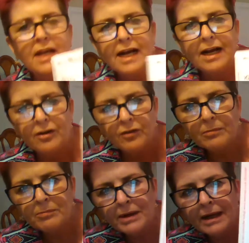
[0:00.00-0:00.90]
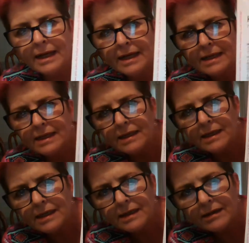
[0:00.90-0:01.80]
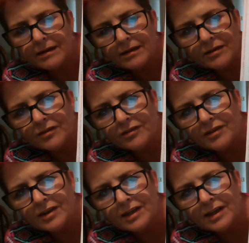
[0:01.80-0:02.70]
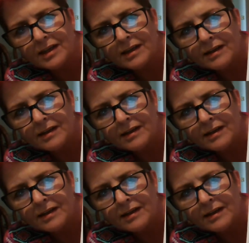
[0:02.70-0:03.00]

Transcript: and on the back you can see